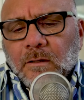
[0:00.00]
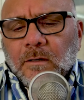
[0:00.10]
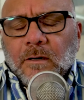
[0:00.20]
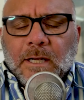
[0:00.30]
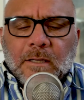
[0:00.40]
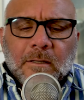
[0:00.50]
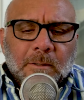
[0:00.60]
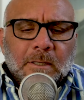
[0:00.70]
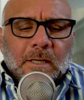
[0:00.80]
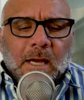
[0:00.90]
all right, I
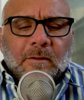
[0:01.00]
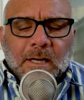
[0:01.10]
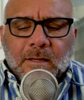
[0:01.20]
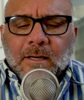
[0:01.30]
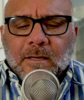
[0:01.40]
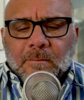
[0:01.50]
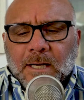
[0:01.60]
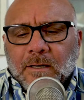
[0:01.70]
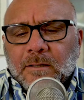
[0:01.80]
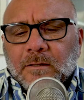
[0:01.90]
mean, now that I think
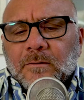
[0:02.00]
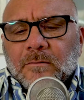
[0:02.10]
about it,